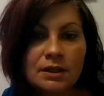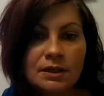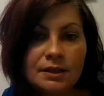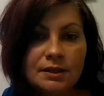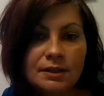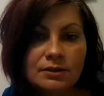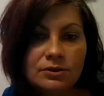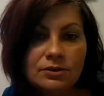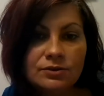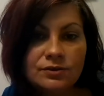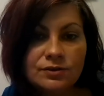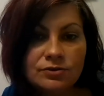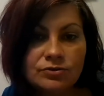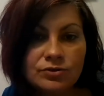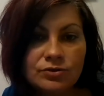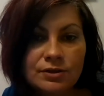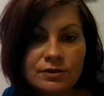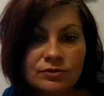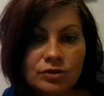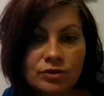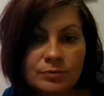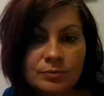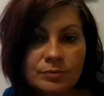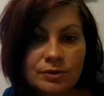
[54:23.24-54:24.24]
Industry
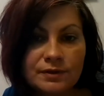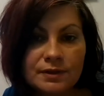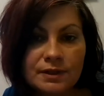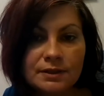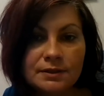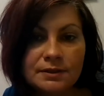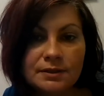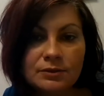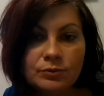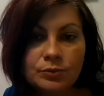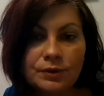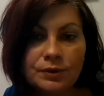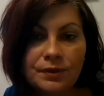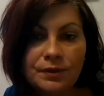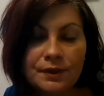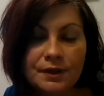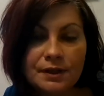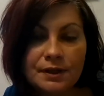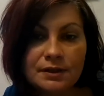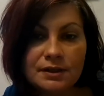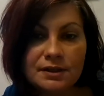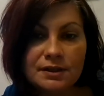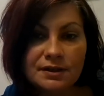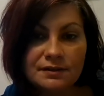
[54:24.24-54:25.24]
is represented
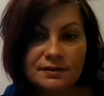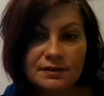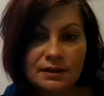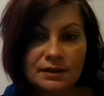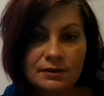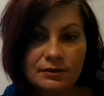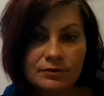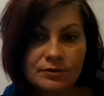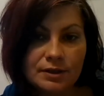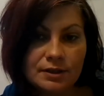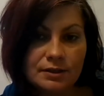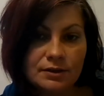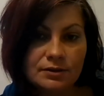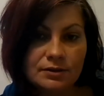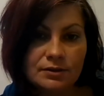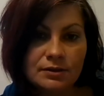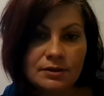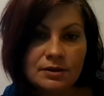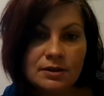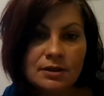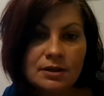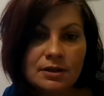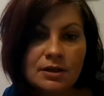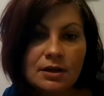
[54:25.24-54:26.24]
within the
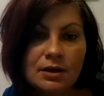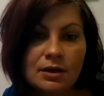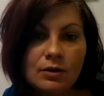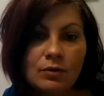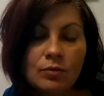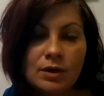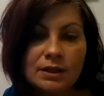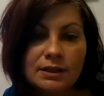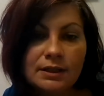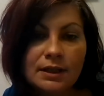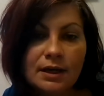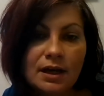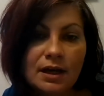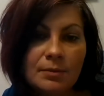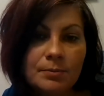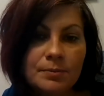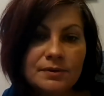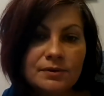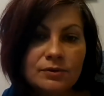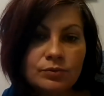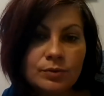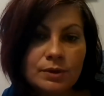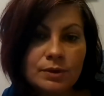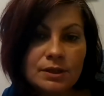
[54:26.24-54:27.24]
accelerator what
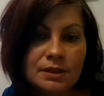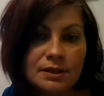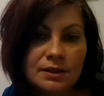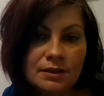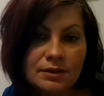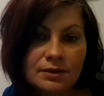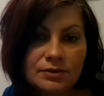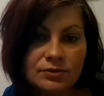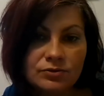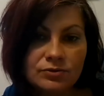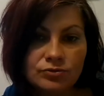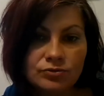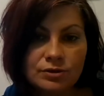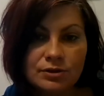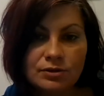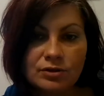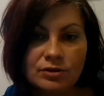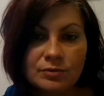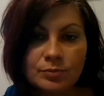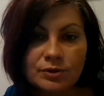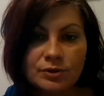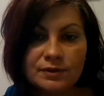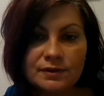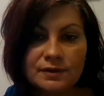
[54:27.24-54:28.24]
happens when industry
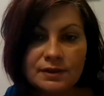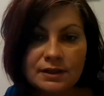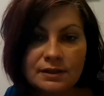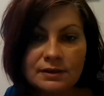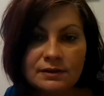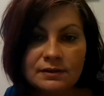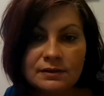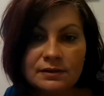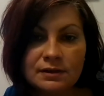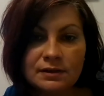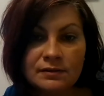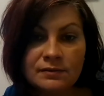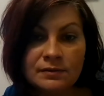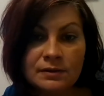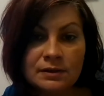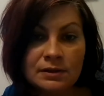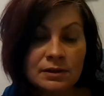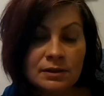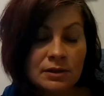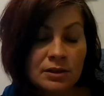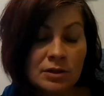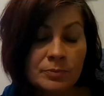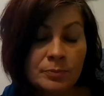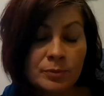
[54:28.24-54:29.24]

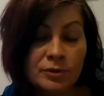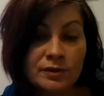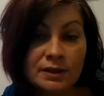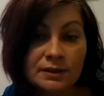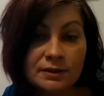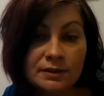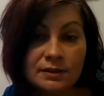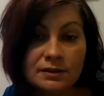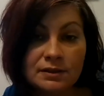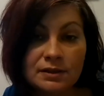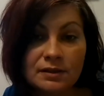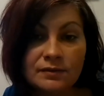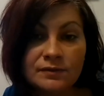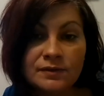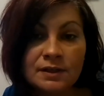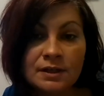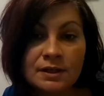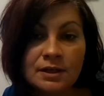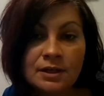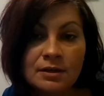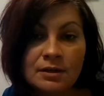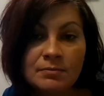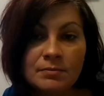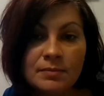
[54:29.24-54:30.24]
representatives
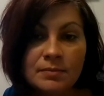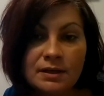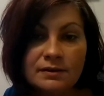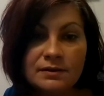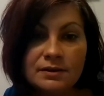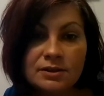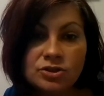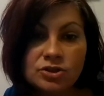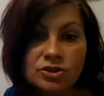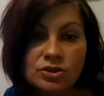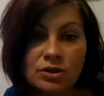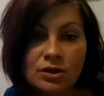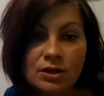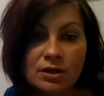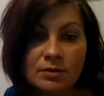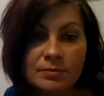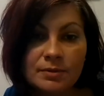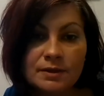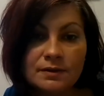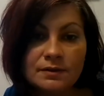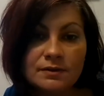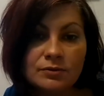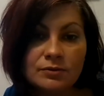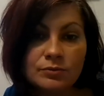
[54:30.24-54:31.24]
make such
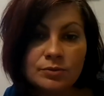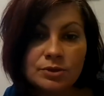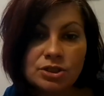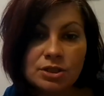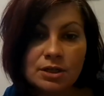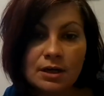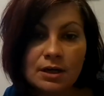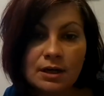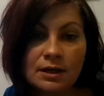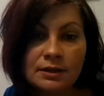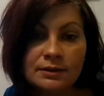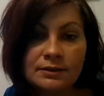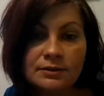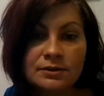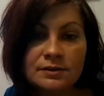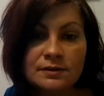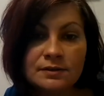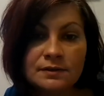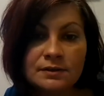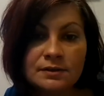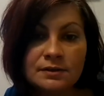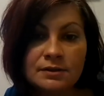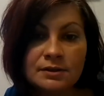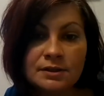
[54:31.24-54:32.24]
comments which
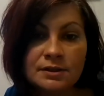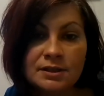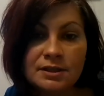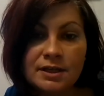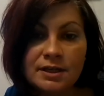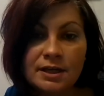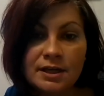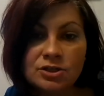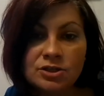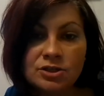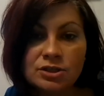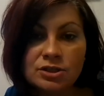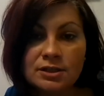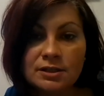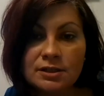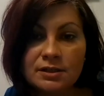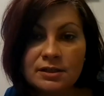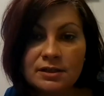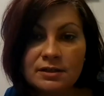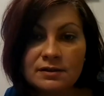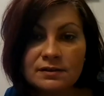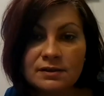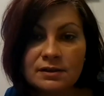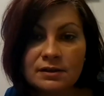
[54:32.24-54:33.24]
others uh, engaged in
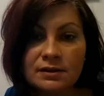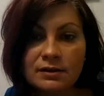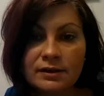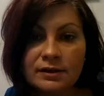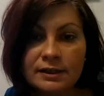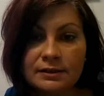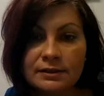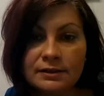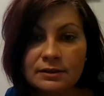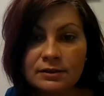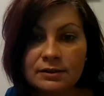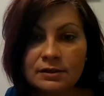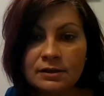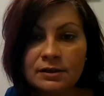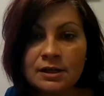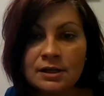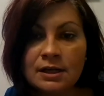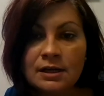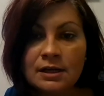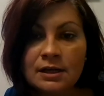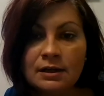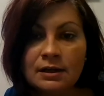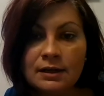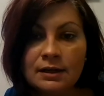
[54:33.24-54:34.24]
the accelerator
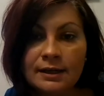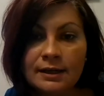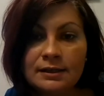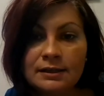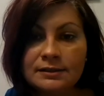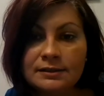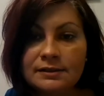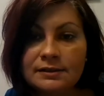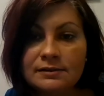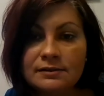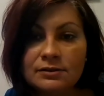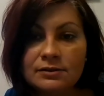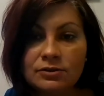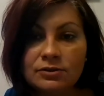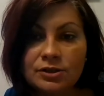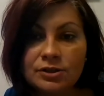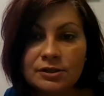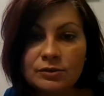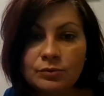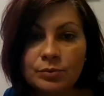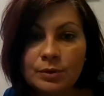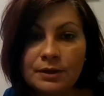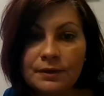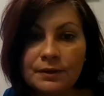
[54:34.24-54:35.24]
likely
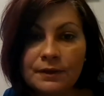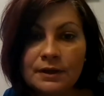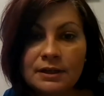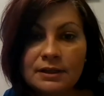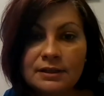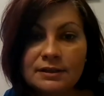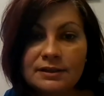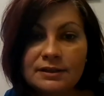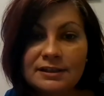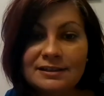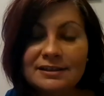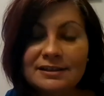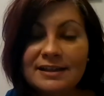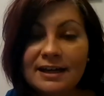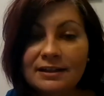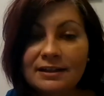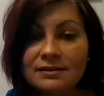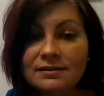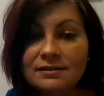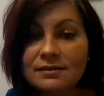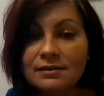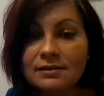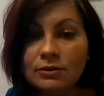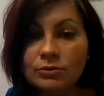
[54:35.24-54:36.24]
disagreed with? Did
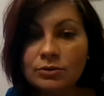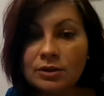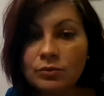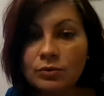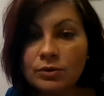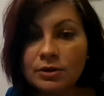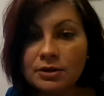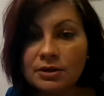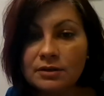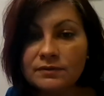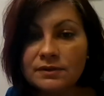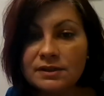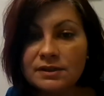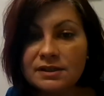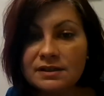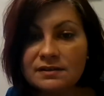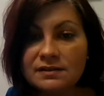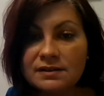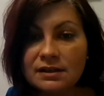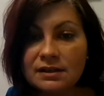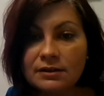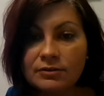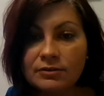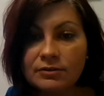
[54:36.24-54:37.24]
that slow the work of the
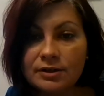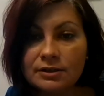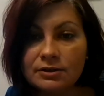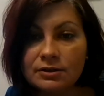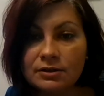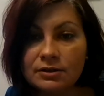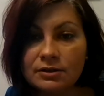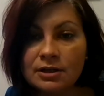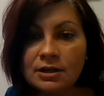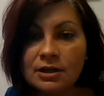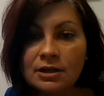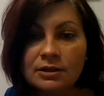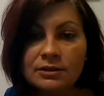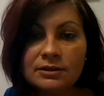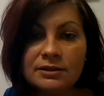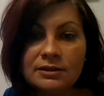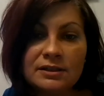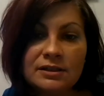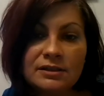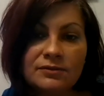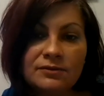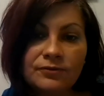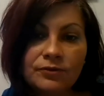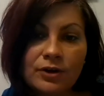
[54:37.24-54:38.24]
accelerator?
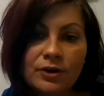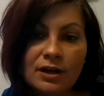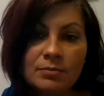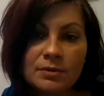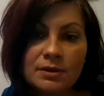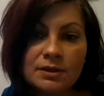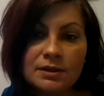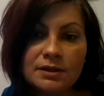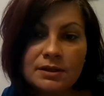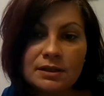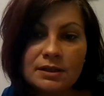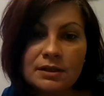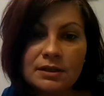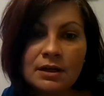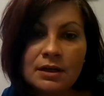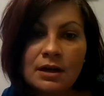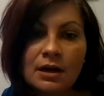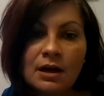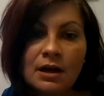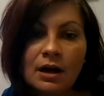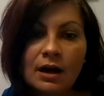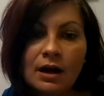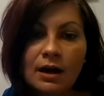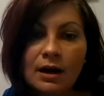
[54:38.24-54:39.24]
Did it fragment it?
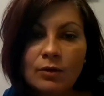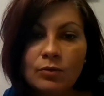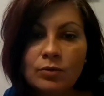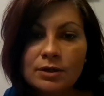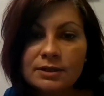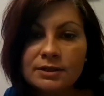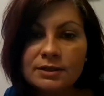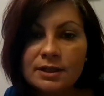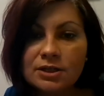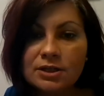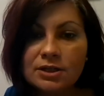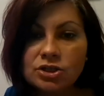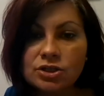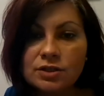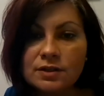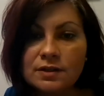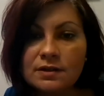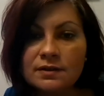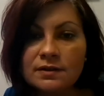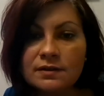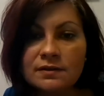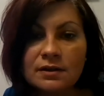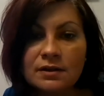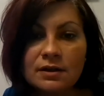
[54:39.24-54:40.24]
How were
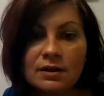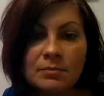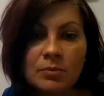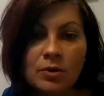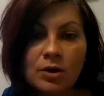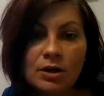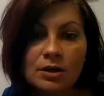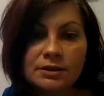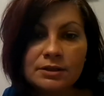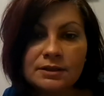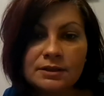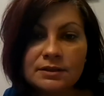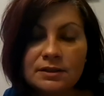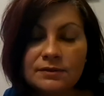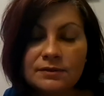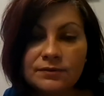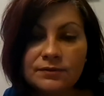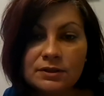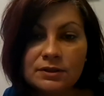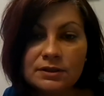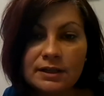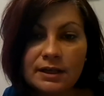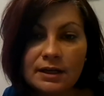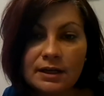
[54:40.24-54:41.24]
tensions among the
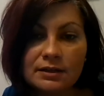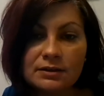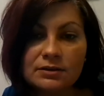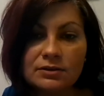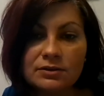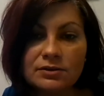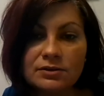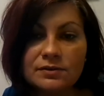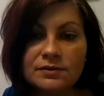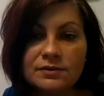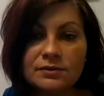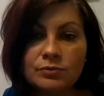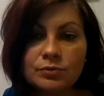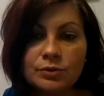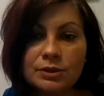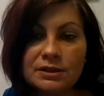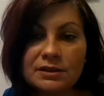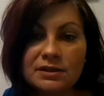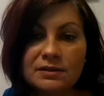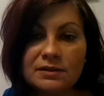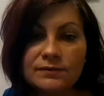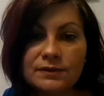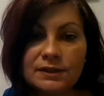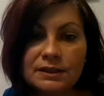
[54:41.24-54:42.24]
different actors
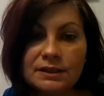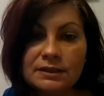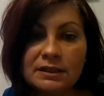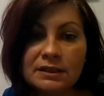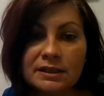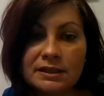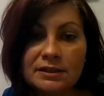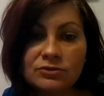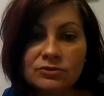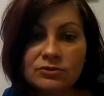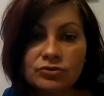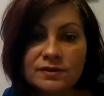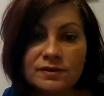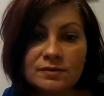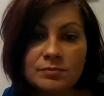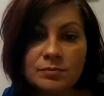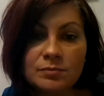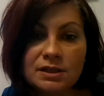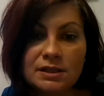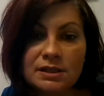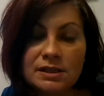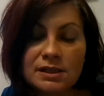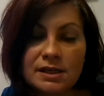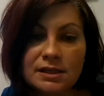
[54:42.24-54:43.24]
with conflicting interests
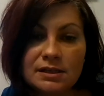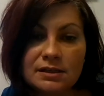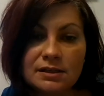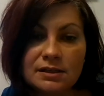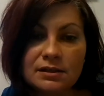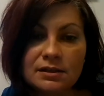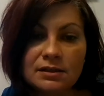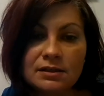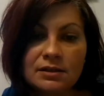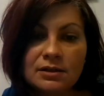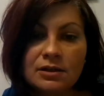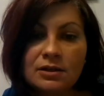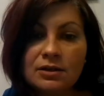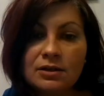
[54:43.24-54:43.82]
mediated?